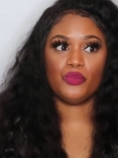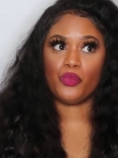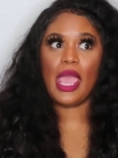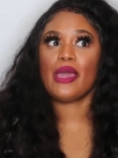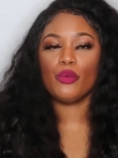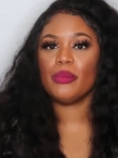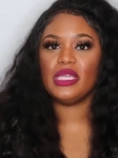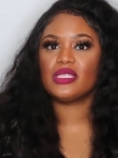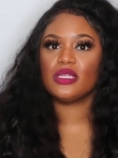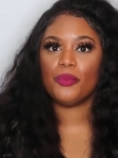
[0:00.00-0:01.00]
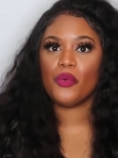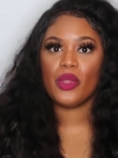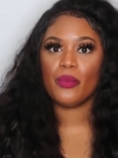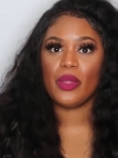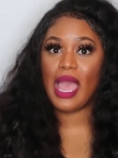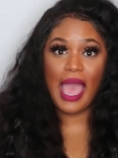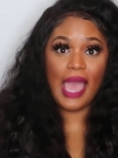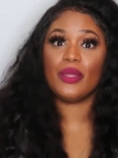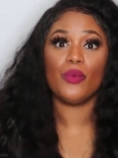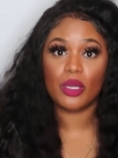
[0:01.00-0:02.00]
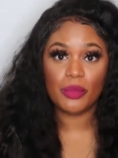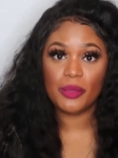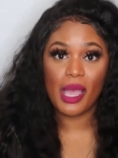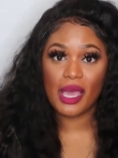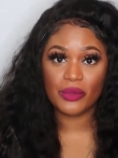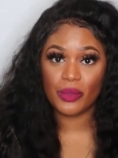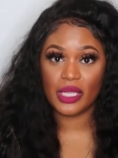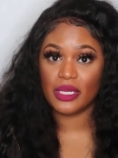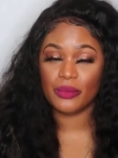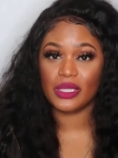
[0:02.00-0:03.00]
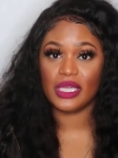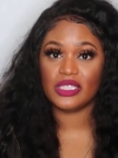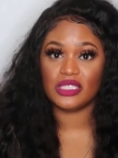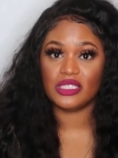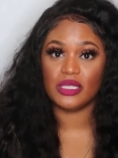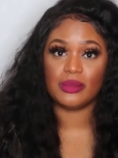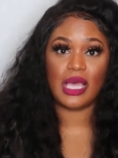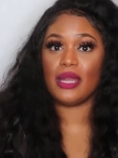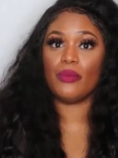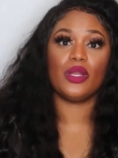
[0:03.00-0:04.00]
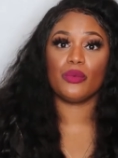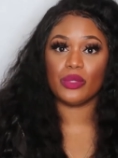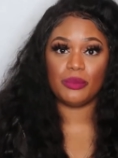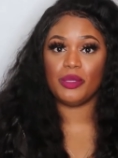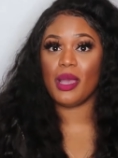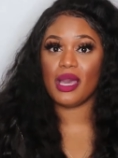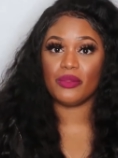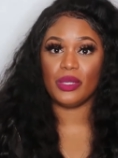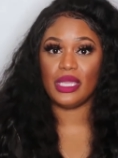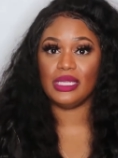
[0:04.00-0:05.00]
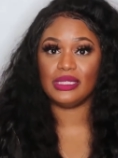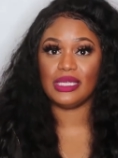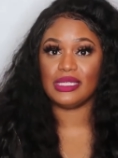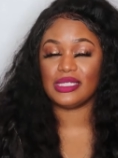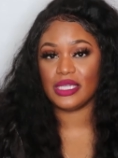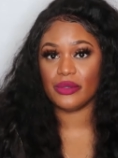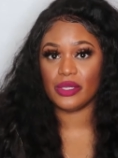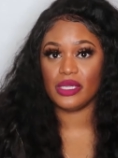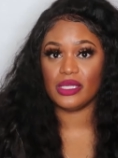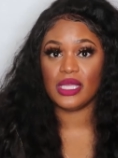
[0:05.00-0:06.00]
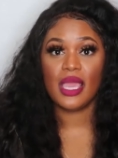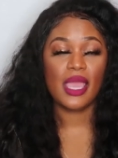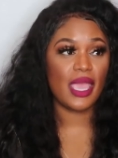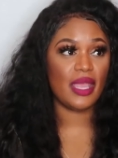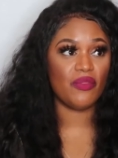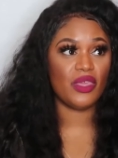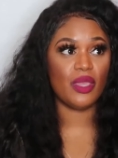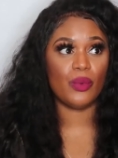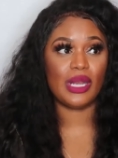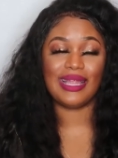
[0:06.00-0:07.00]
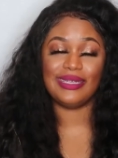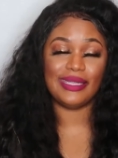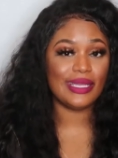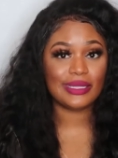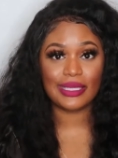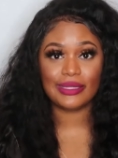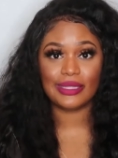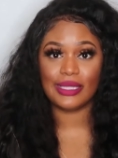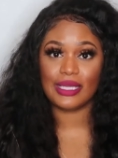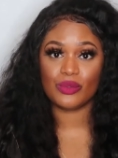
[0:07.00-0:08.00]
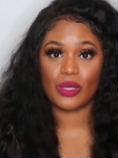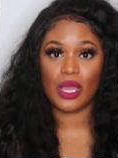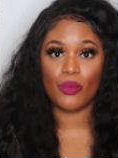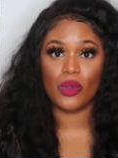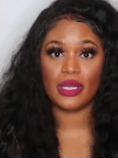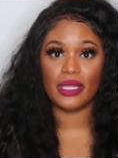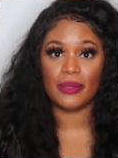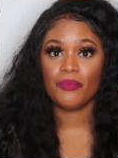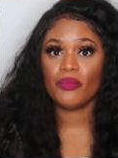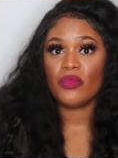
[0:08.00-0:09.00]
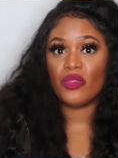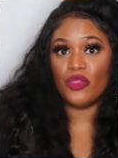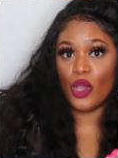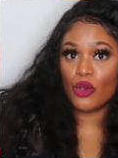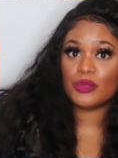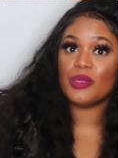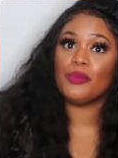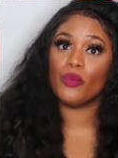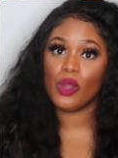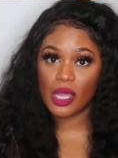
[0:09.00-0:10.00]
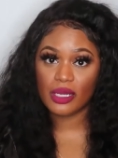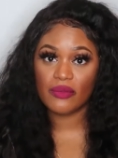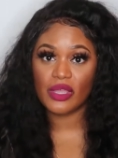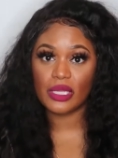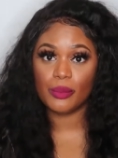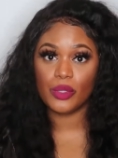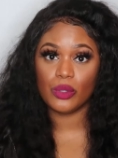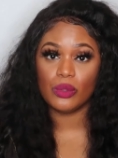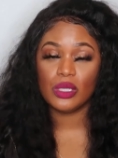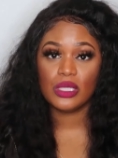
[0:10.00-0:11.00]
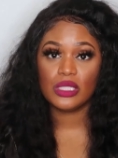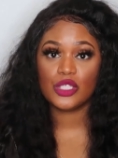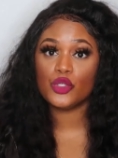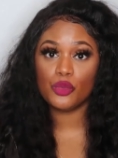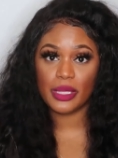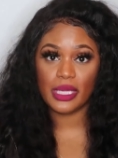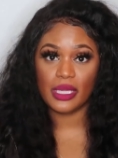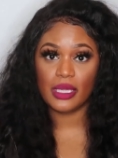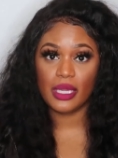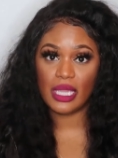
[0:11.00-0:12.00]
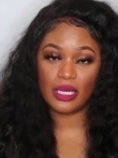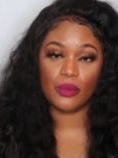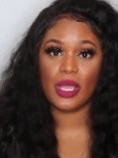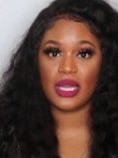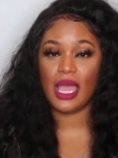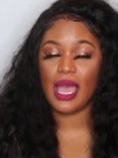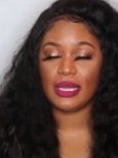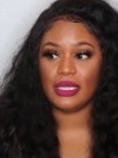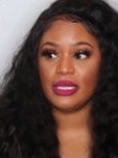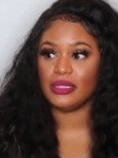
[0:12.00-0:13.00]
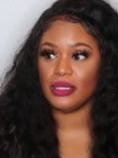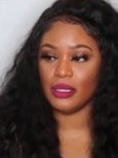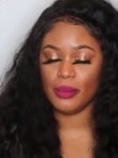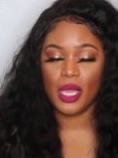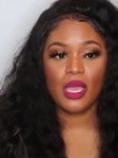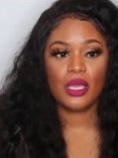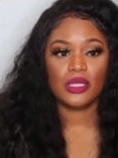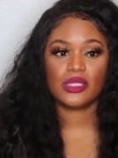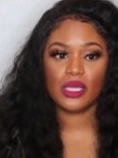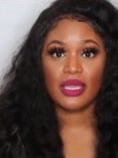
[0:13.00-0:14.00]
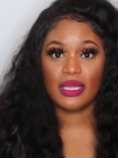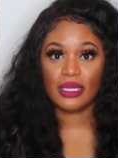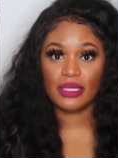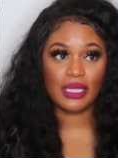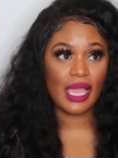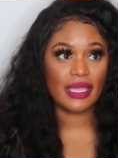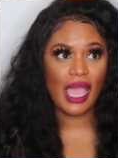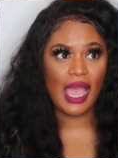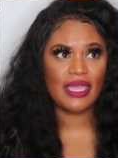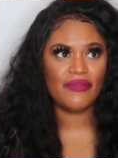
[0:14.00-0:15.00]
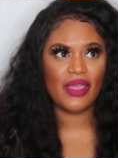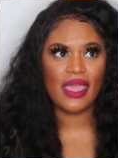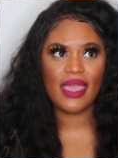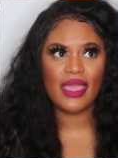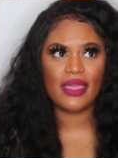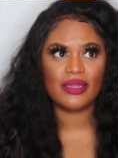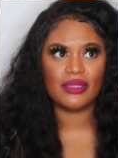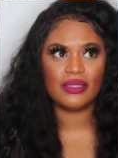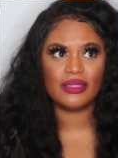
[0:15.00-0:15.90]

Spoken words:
rattle me to the point where I didn't want to be bothered with any relationships. I didn't want to really be bothered with anything serious. And then when I did think that that's what I wanted, those people were unavailable to me in the way that I needed them. So, like, I even had